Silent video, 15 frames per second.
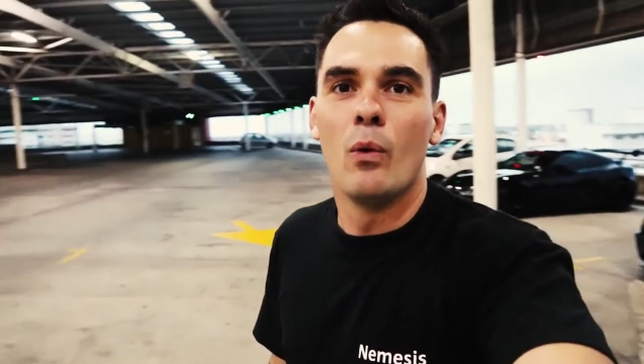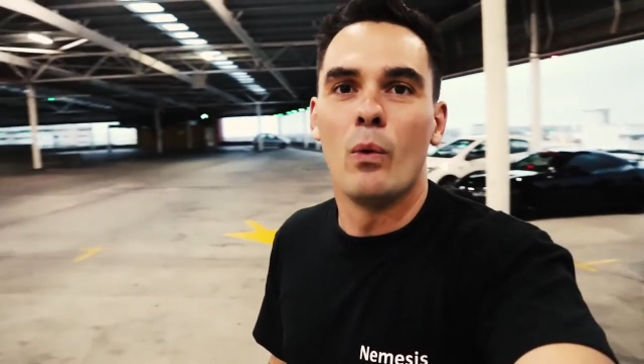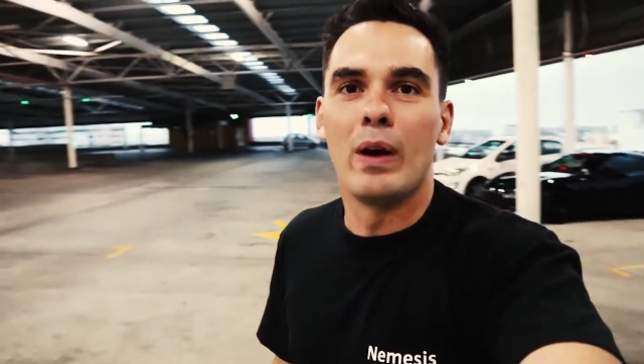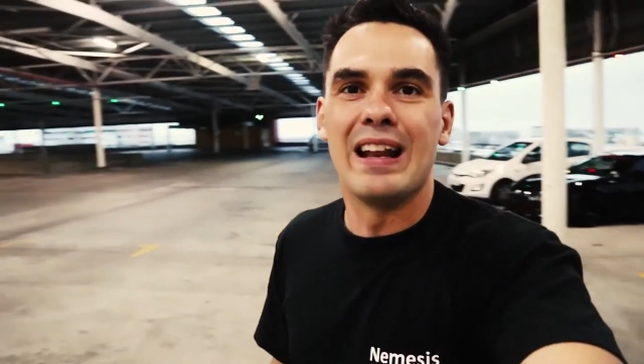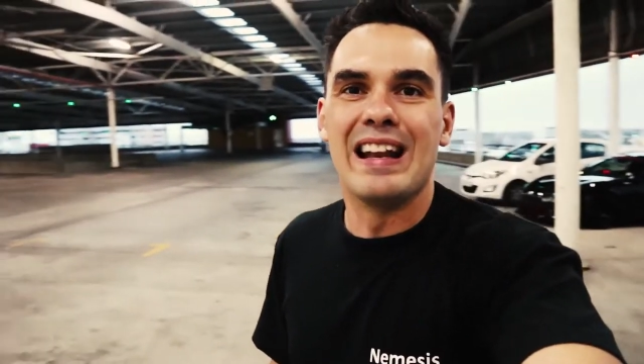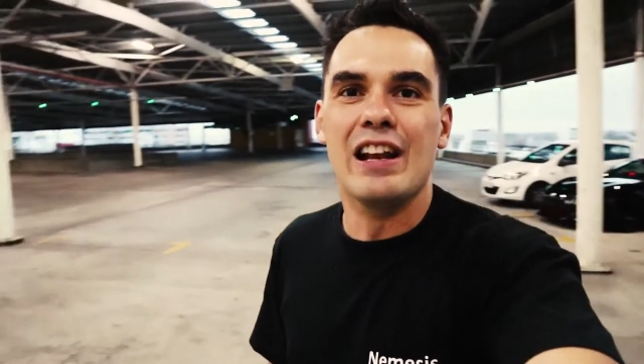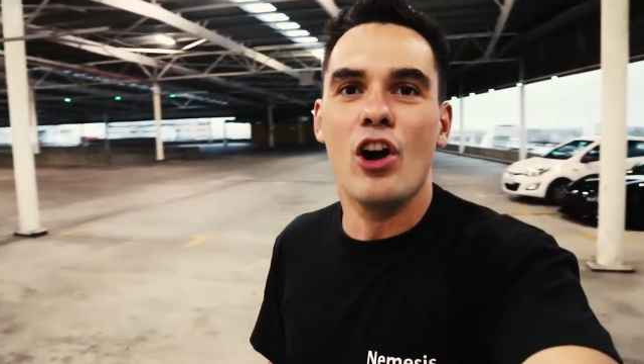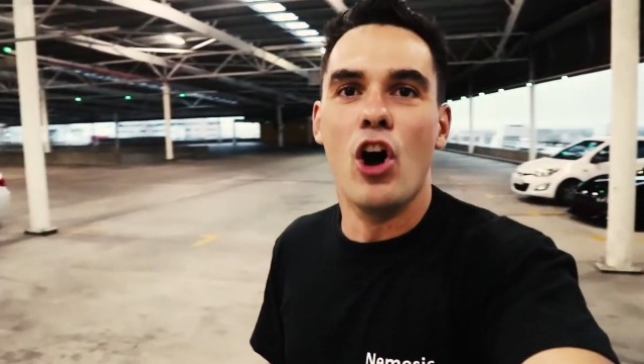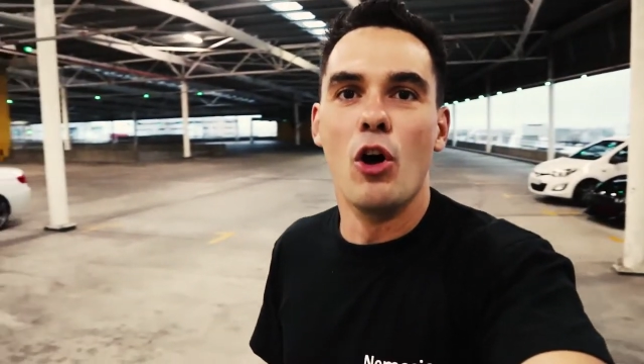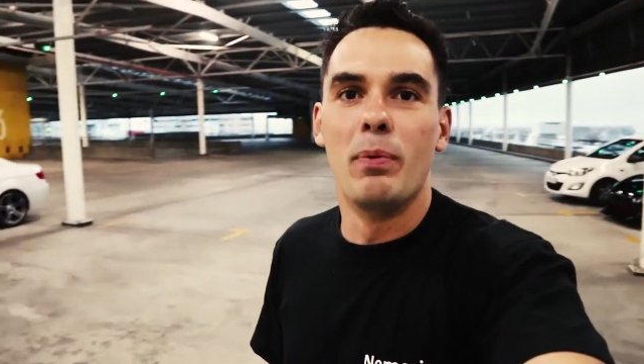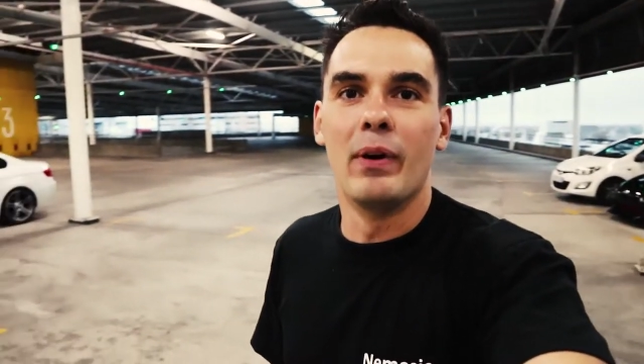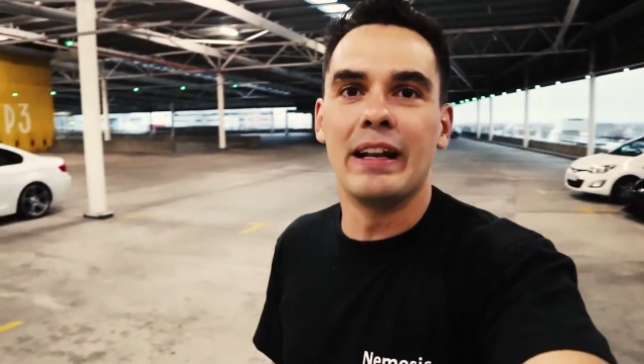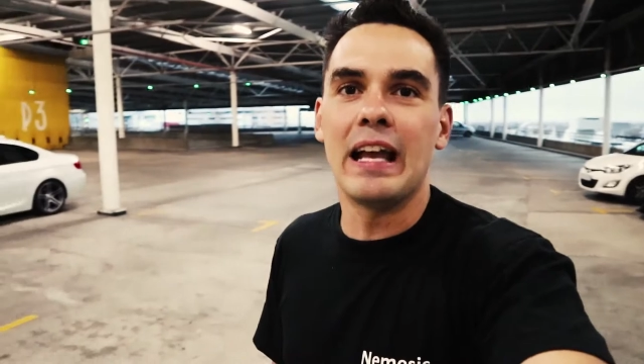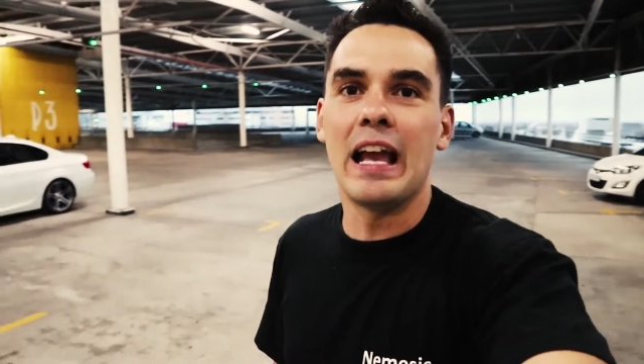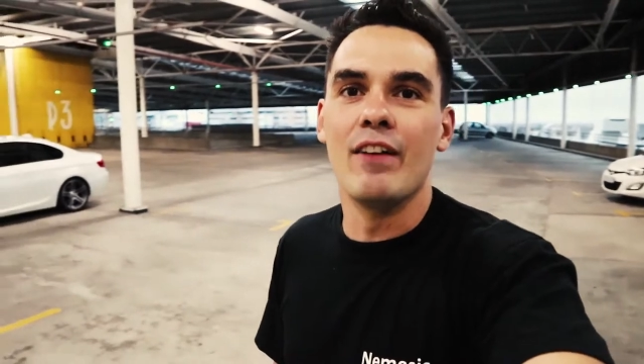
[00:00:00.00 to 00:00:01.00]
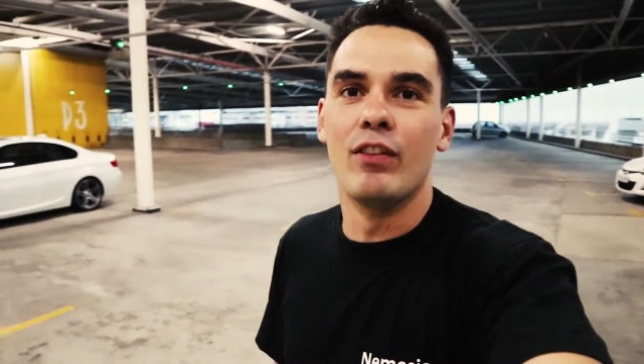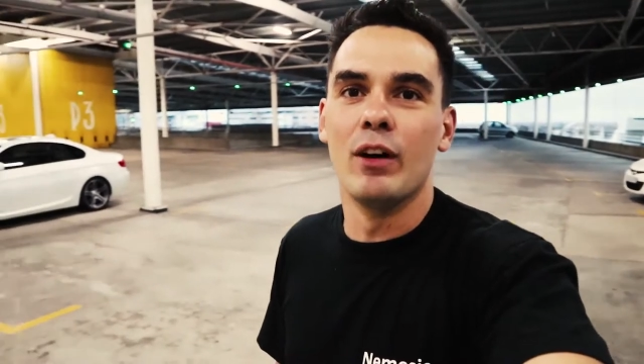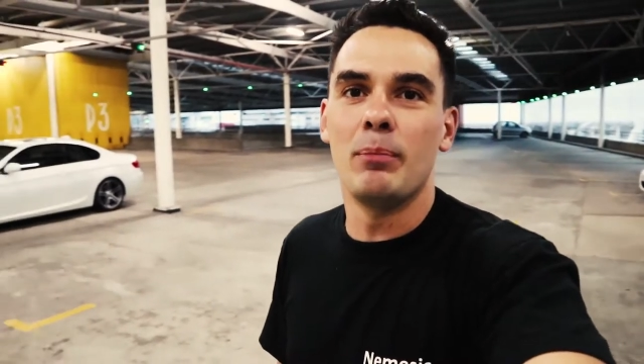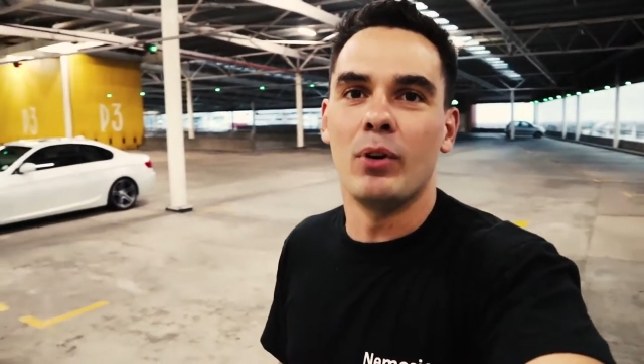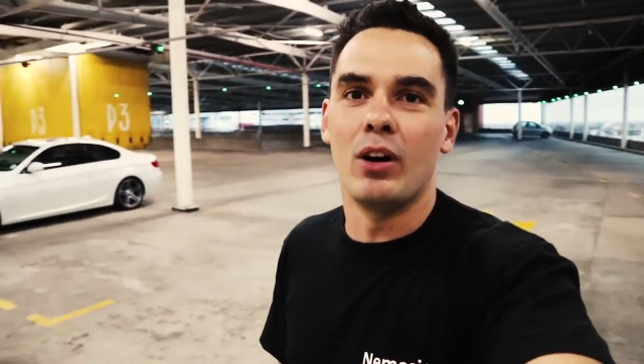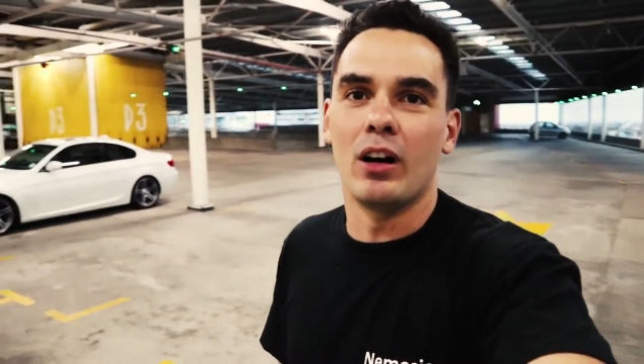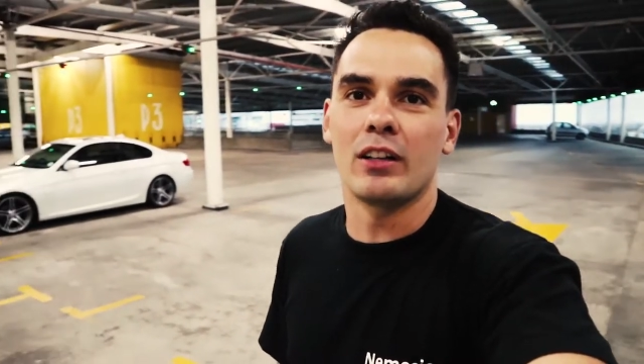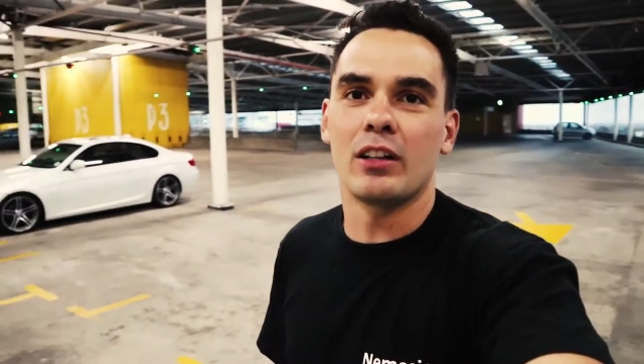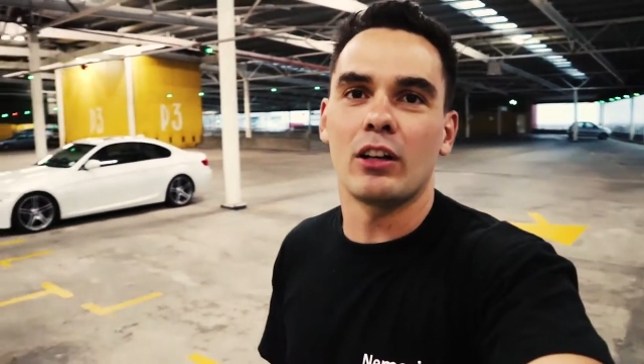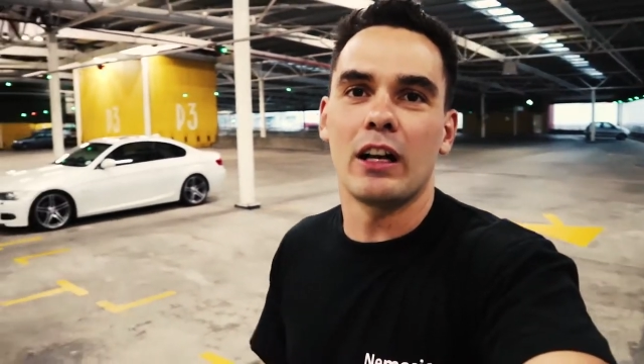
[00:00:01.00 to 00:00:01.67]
where nobody ever parks.